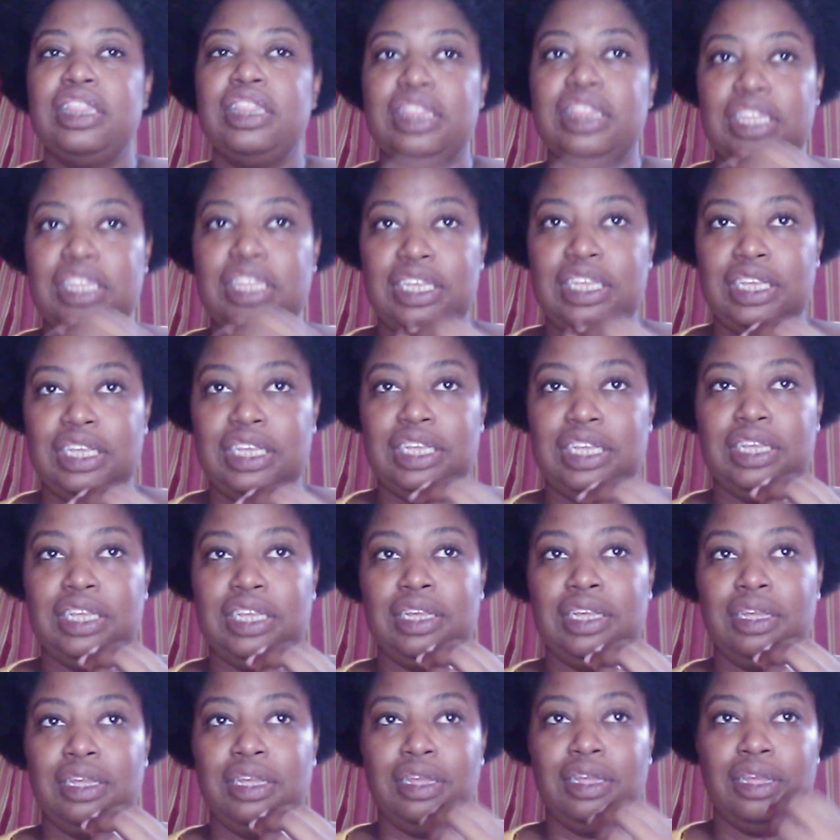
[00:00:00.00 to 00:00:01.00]

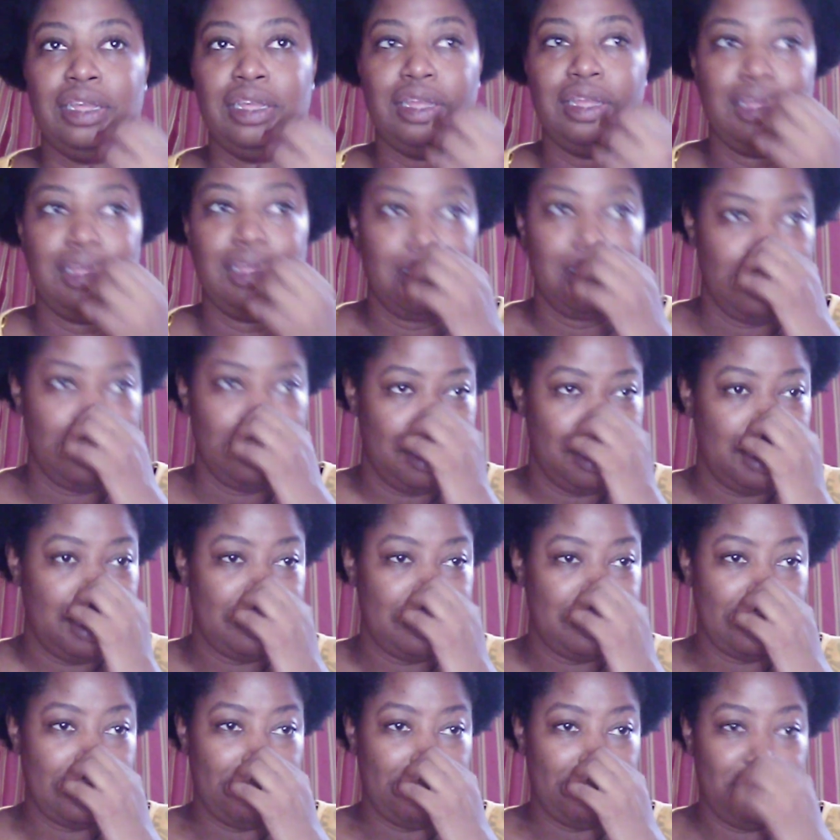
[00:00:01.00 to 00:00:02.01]

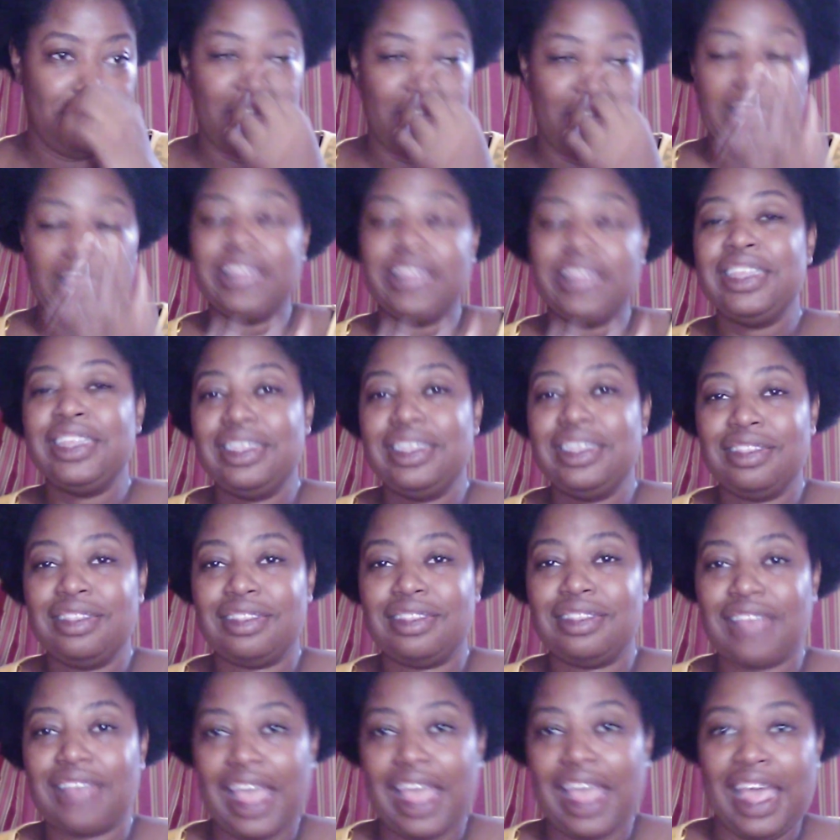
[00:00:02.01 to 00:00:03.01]
It's a violent
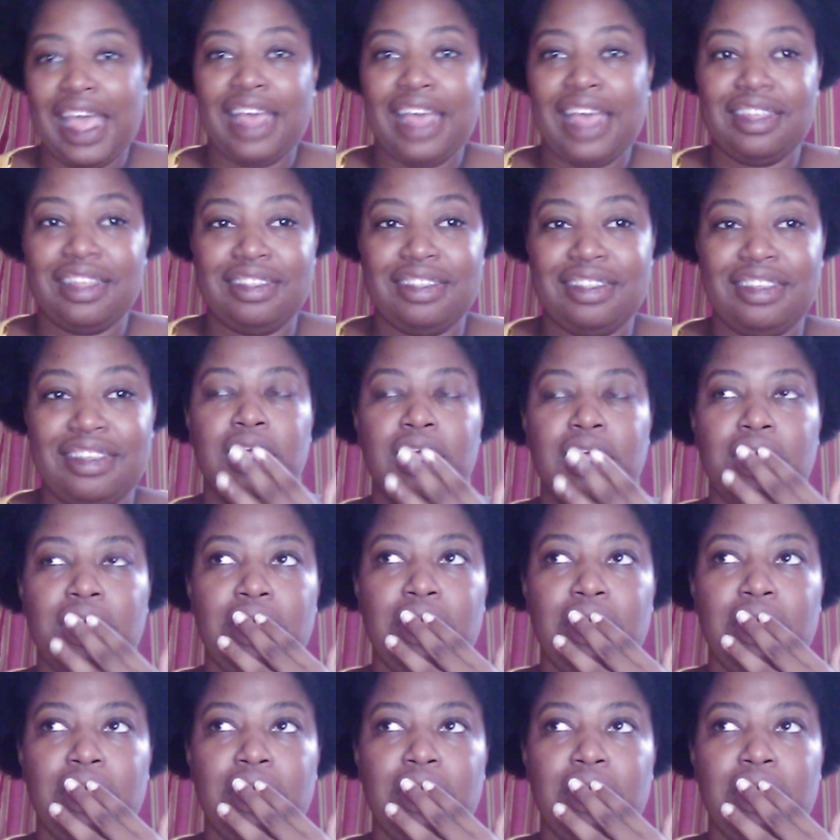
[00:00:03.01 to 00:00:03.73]
act,